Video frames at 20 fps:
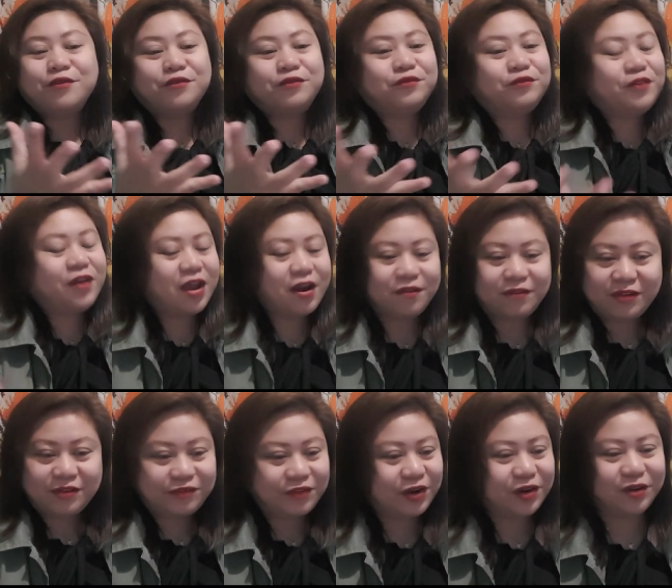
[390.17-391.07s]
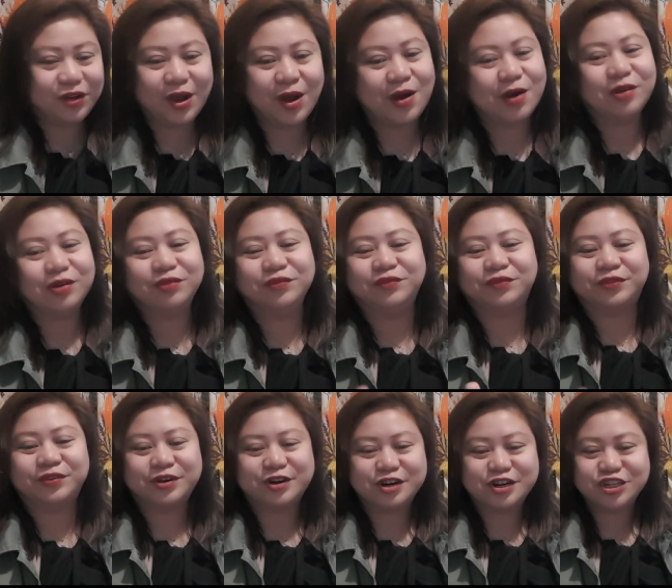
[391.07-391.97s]
very, very own
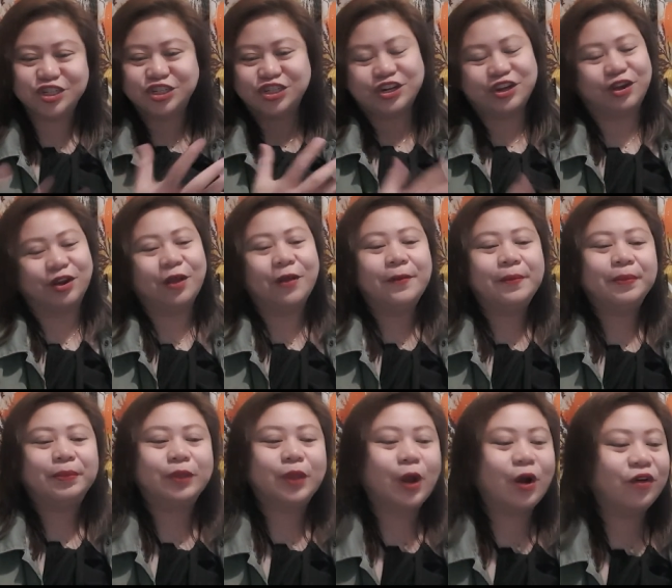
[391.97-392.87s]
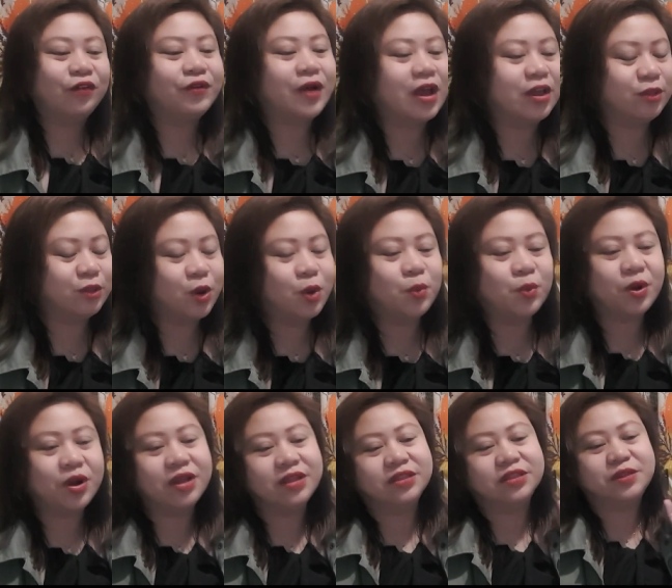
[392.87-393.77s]
version of I Don't
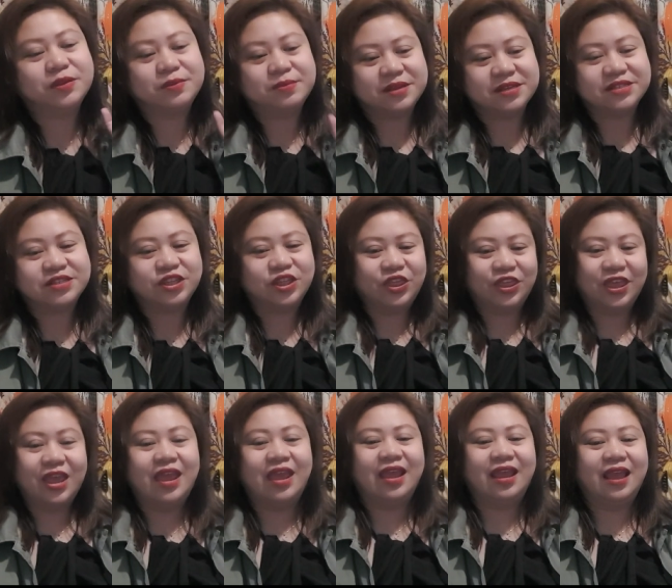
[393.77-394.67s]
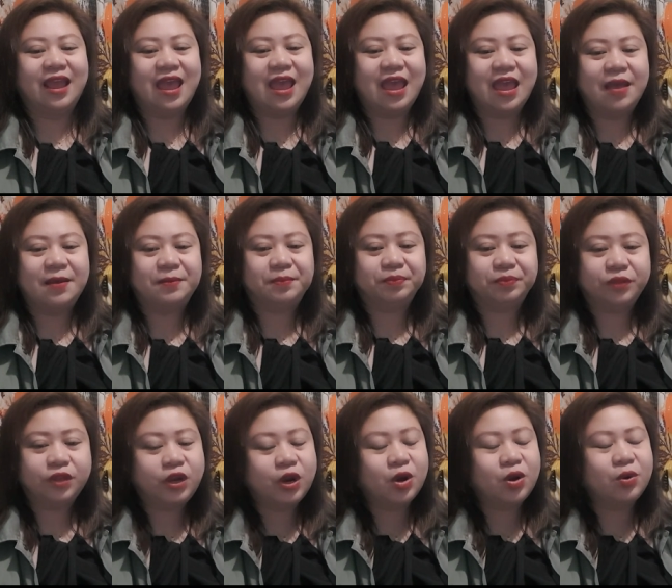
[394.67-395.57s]
Want to Miss a Thing.
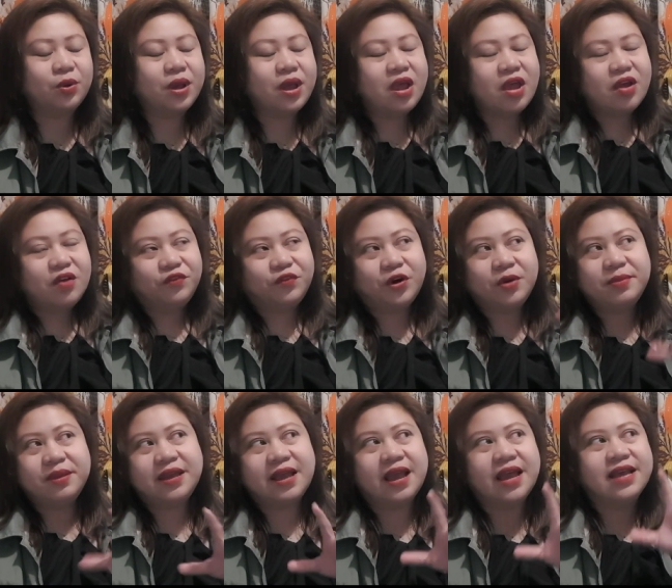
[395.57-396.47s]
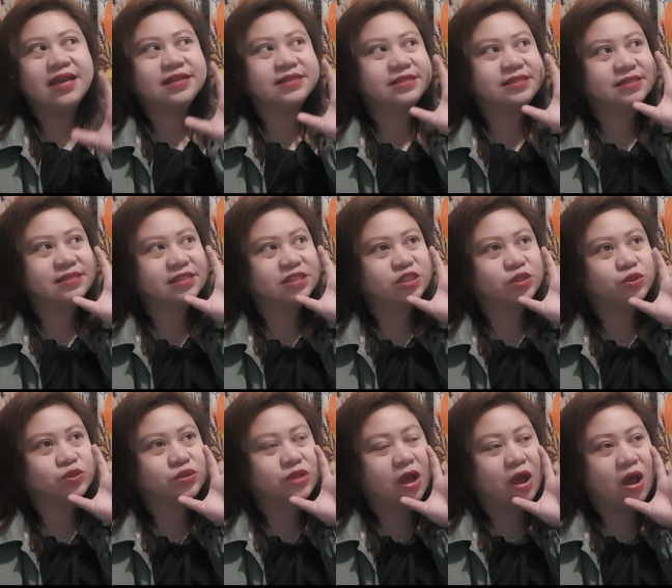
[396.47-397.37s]
And, you know, for me, guys, this
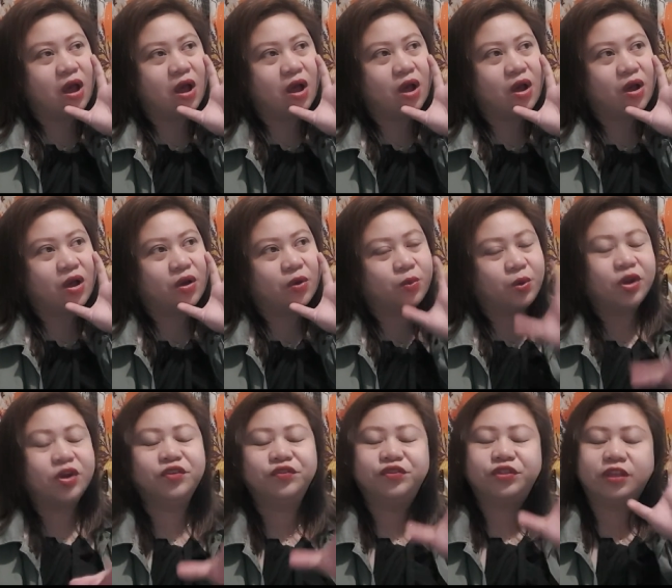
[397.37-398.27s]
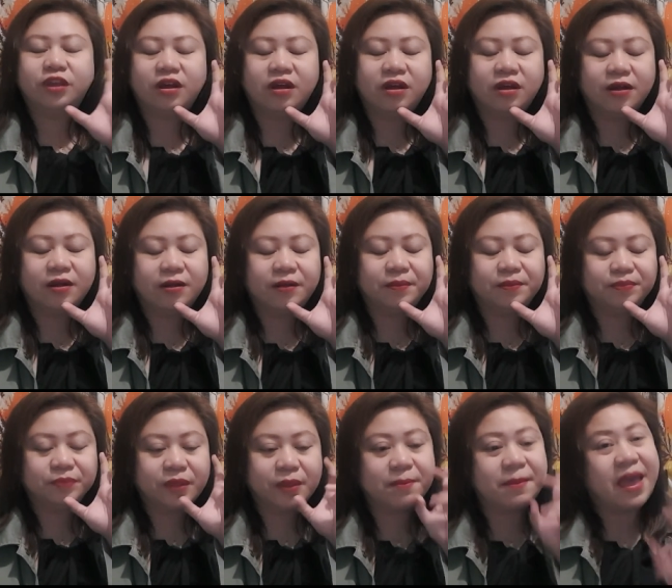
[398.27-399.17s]
is uh, one of the
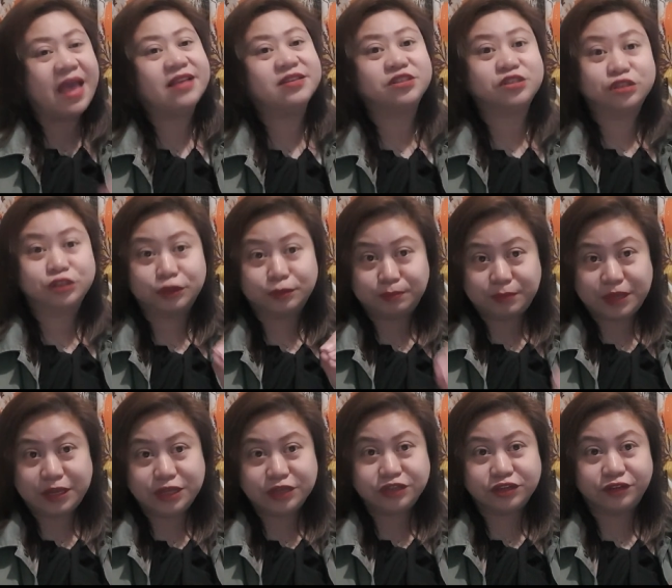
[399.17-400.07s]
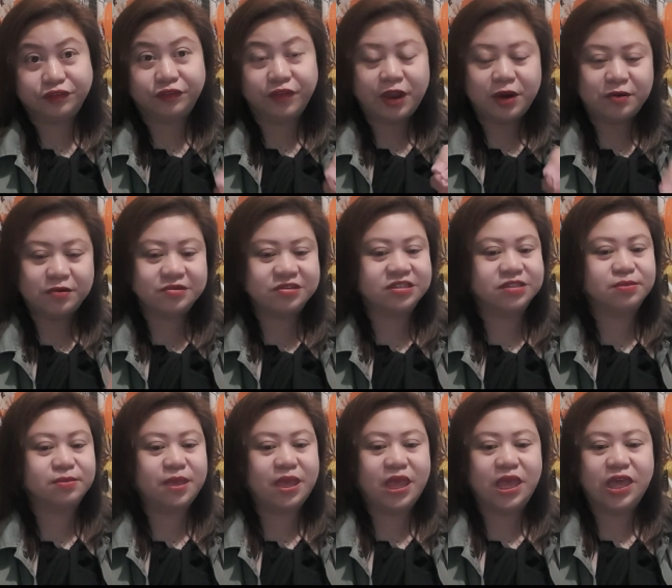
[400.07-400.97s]
masterpieces of
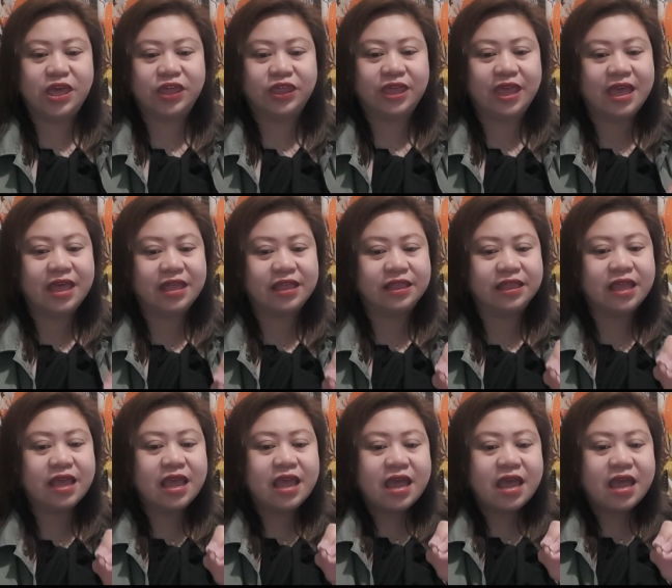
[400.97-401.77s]
Aerosmith. And,